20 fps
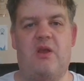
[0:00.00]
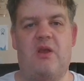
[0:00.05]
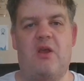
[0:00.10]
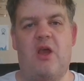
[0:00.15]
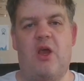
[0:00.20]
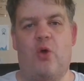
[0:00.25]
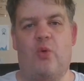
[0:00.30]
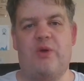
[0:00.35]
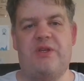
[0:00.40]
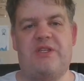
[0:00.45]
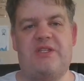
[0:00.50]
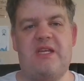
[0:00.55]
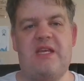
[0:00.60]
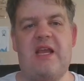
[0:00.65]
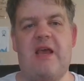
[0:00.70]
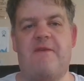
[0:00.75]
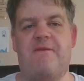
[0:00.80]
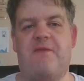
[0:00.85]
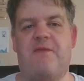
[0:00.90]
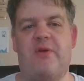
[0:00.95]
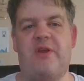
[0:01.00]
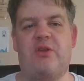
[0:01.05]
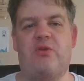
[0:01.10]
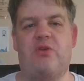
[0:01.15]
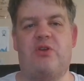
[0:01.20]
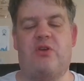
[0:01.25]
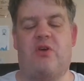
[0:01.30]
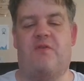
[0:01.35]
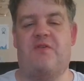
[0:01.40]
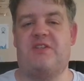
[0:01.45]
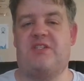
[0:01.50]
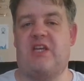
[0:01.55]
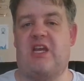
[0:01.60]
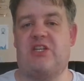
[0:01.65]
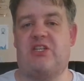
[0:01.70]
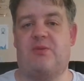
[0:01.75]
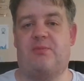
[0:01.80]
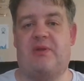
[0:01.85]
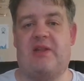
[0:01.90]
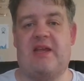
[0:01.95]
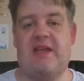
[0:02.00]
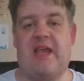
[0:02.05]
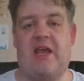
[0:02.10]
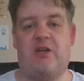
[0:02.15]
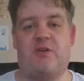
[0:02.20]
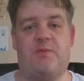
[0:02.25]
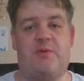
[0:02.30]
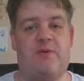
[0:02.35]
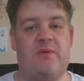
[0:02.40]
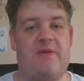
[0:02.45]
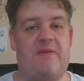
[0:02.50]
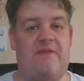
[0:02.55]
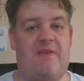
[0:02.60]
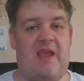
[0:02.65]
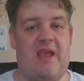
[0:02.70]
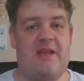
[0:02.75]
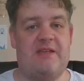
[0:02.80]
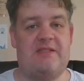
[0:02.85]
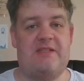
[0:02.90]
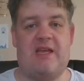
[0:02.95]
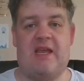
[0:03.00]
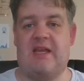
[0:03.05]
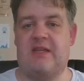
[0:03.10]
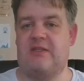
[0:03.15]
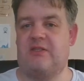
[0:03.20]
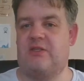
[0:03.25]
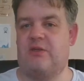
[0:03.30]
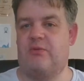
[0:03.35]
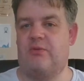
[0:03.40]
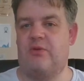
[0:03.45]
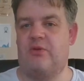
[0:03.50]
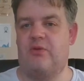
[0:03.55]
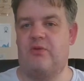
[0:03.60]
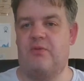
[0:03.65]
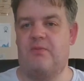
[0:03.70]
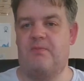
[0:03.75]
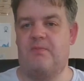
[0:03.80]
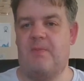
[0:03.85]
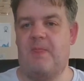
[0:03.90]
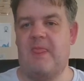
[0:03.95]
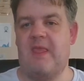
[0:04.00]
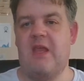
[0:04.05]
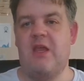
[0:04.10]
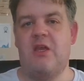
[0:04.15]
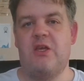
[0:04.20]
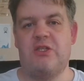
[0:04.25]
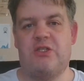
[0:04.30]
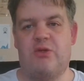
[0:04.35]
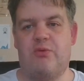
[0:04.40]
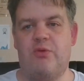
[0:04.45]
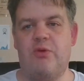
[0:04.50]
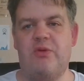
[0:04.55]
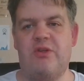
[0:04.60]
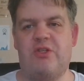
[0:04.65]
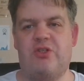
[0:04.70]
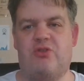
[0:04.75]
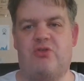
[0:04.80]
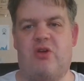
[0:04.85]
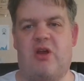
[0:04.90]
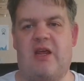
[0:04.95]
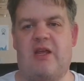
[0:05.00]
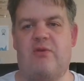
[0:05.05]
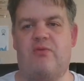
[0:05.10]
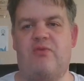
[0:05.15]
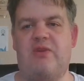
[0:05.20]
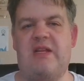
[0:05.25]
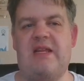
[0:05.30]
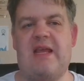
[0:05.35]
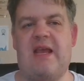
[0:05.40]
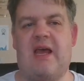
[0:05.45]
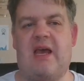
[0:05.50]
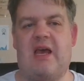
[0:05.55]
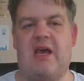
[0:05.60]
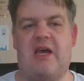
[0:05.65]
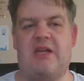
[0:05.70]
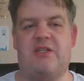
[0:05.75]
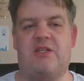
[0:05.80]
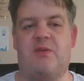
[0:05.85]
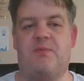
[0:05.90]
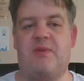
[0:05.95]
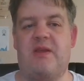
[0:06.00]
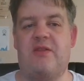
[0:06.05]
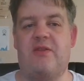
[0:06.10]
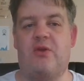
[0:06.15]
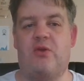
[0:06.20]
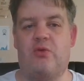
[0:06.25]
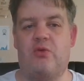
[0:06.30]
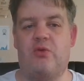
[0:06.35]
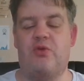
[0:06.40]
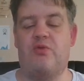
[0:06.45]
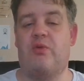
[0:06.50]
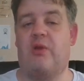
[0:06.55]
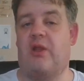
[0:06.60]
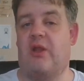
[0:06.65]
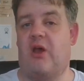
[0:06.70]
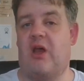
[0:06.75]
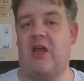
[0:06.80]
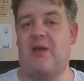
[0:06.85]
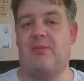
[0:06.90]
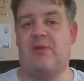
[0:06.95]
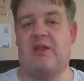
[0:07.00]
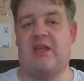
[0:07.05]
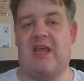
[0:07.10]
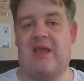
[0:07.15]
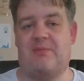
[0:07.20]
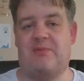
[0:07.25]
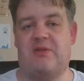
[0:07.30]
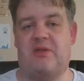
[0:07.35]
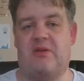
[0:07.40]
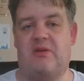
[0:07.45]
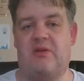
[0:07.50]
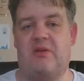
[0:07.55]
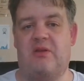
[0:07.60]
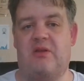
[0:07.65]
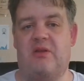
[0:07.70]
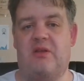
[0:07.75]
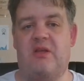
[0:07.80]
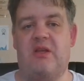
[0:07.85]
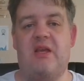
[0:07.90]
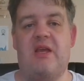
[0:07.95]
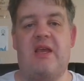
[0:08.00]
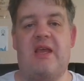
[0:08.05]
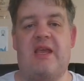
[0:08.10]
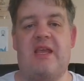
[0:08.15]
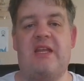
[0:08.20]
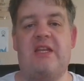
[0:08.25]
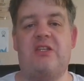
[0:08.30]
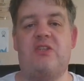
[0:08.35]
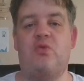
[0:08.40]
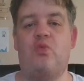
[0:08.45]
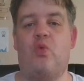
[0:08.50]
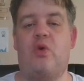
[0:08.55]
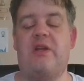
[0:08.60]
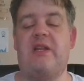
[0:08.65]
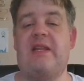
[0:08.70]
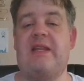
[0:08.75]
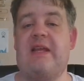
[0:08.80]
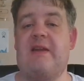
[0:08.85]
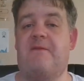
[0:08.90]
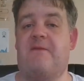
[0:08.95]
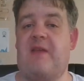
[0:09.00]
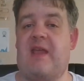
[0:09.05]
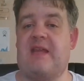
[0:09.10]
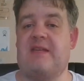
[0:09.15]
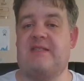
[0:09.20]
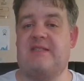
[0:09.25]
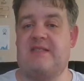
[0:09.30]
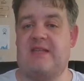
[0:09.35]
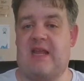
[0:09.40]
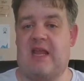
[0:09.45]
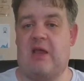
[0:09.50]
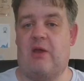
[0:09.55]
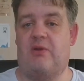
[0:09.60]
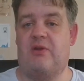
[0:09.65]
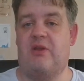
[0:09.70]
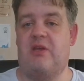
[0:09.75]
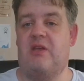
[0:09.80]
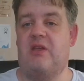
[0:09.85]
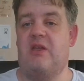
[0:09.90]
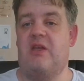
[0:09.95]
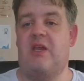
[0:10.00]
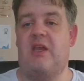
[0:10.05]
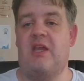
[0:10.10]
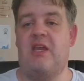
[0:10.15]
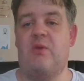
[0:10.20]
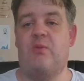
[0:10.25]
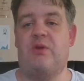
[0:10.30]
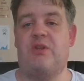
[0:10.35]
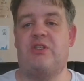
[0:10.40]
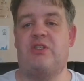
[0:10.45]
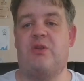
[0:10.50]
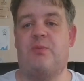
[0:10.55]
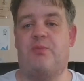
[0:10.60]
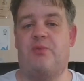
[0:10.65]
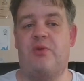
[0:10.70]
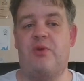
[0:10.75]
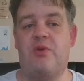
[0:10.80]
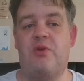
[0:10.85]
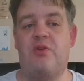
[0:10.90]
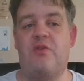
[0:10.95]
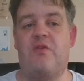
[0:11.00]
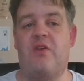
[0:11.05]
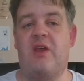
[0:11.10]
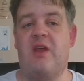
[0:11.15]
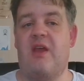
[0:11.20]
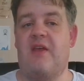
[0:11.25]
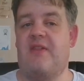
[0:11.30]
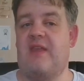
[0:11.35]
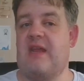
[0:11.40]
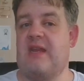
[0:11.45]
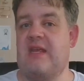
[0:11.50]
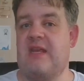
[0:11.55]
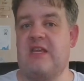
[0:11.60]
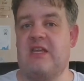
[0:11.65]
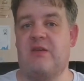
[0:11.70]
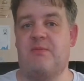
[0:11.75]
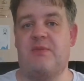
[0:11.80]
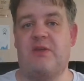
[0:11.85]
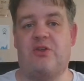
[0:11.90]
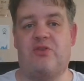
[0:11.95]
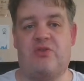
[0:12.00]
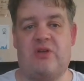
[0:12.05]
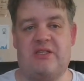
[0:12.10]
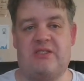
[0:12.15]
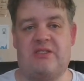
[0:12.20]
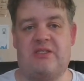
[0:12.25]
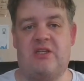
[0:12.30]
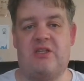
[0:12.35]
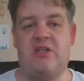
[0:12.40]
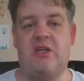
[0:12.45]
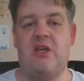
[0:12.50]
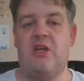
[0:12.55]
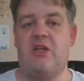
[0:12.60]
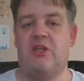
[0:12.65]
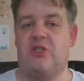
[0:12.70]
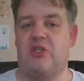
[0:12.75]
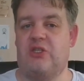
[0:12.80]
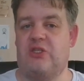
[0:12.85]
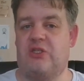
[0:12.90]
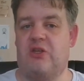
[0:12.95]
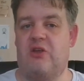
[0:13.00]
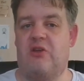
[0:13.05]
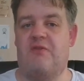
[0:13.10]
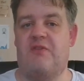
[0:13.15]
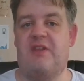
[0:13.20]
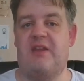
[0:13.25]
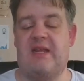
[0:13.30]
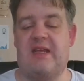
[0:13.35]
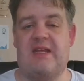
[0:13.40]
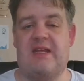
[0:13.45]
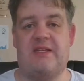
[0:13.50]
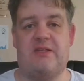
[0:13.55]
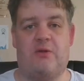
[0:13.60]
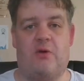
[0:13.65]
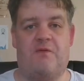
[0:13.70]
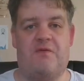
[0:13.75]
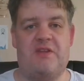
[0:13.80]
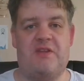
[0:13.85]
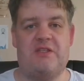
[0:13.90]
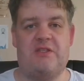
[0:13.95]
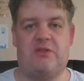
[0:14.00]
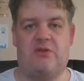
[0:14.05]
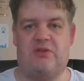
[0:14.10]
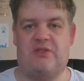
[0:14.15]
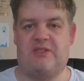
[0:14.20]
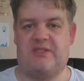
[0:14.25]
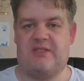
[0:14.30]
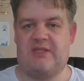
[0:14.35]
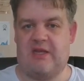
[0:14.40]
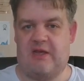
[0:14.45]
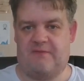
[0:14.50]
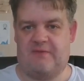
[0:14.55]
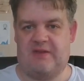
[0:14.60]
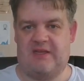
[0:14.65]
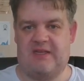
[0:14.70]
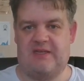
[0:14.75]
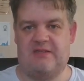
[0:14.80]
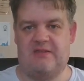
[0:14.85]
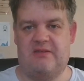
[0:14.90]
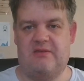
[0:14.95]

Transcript: We see a very good conversation play out between Vance and Saru. Saru is trying really hard to be the good, reliable captain. He doesn't want to let Vance down. He wants to prove that he can be trusted to serve the needs of this new Starfleet.